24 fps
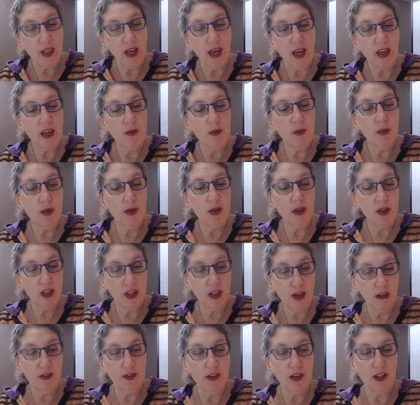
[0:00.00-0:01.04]
but that can
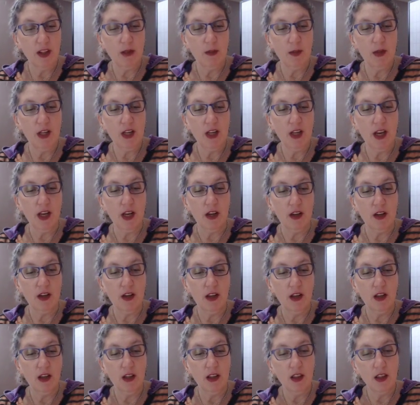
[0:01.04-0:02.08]
definitely be
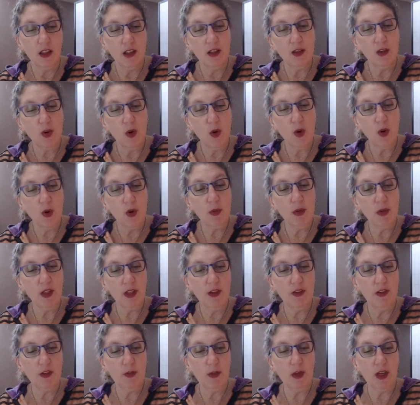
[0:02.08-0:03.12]
changed. These core
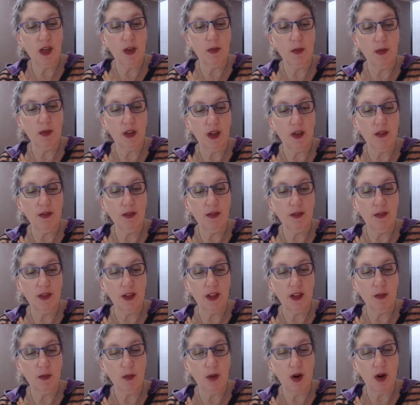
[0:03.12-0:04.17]
beliefs become
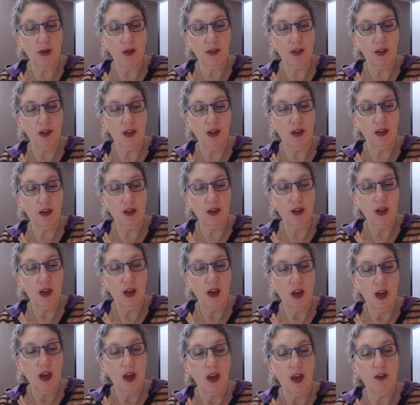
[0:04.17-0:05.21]
self-fulfilling prophecies.
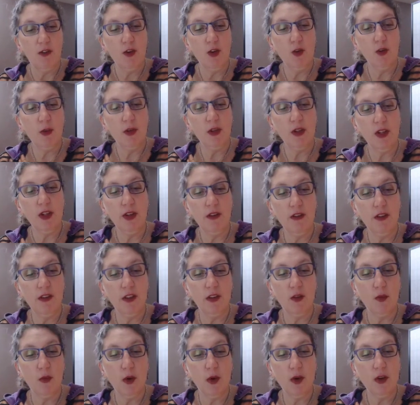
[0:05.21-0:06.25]
If you believe
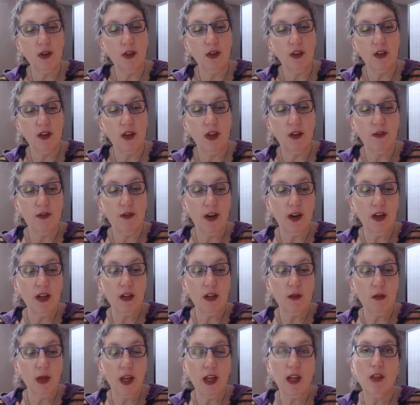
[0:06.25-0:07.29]
that the world is an
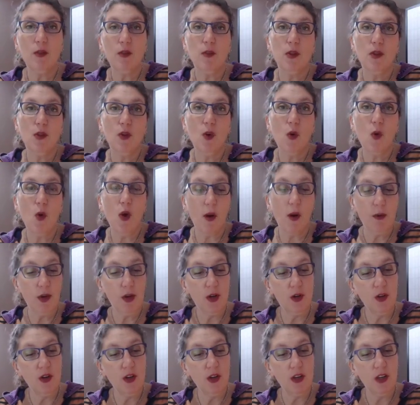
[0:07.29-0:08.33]
unfriendly place with no
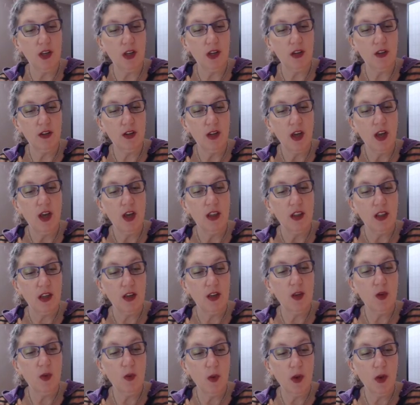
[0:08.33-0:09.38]
opportunities,
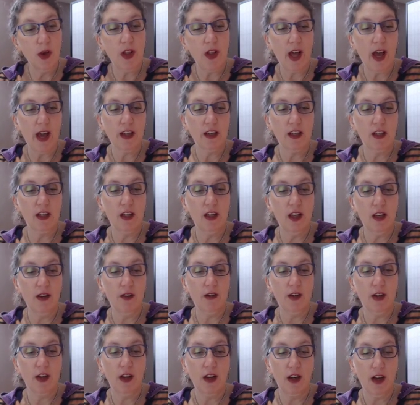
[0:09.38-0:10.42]
then you will actually
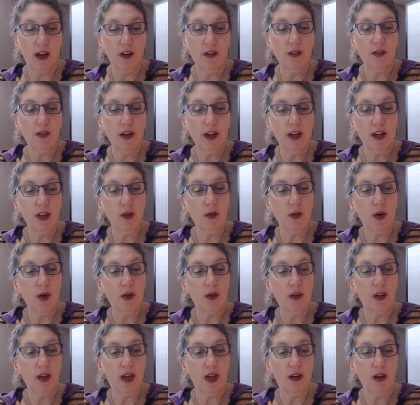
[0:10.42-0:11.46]
live in an unfriendly
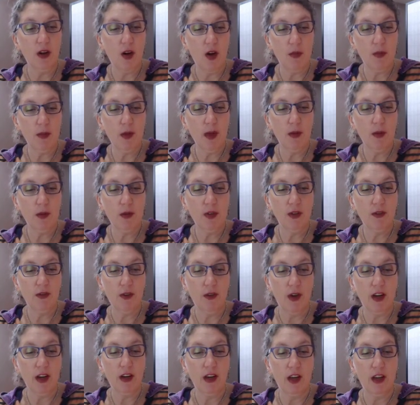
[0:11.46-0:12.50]
world and not be able
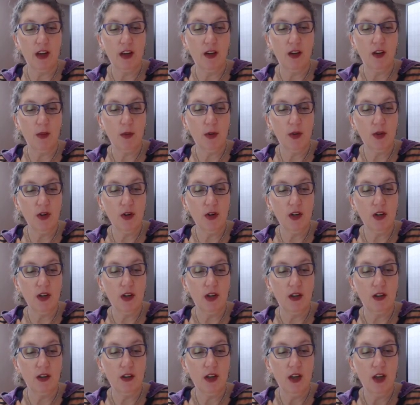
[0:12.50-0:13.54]
to find any
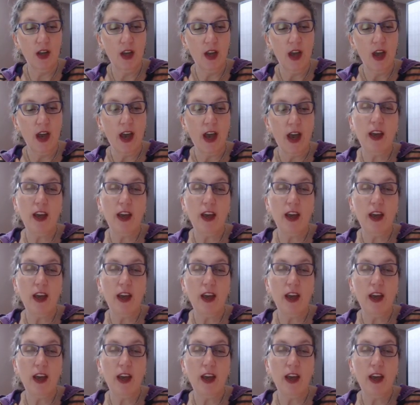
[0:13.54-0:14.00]
opportunities,